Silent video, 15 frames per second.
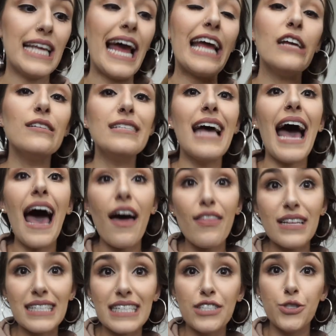I used to add
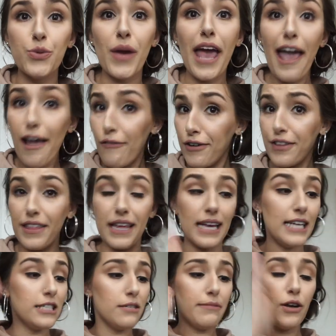this into everything,
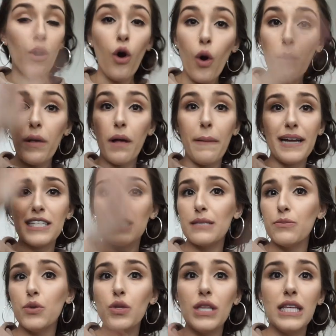into my oatmeal, my
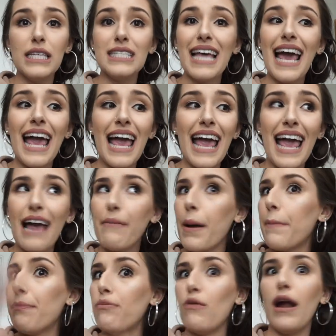smoothies, my
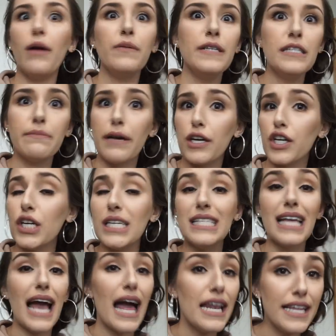brownies, my cookies,
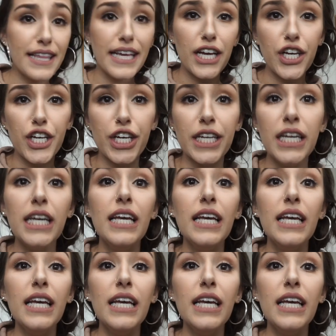anything I could